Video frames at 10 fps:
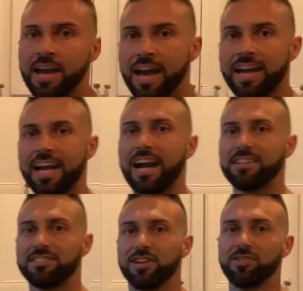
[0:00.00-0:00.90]
Hey
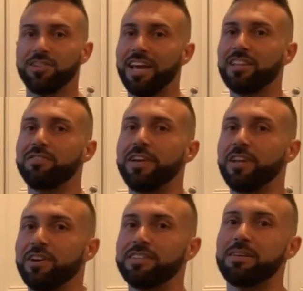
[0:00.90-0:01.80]
guys, so today's
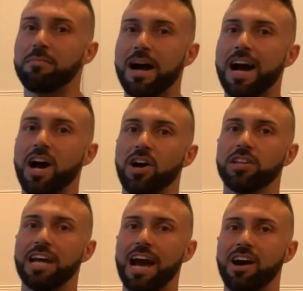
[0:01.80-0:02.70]
video is
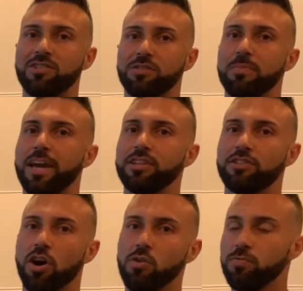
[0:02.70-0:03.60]
about how to make
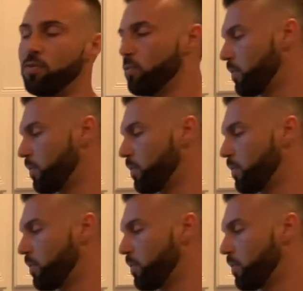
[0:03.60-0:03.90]
tofu.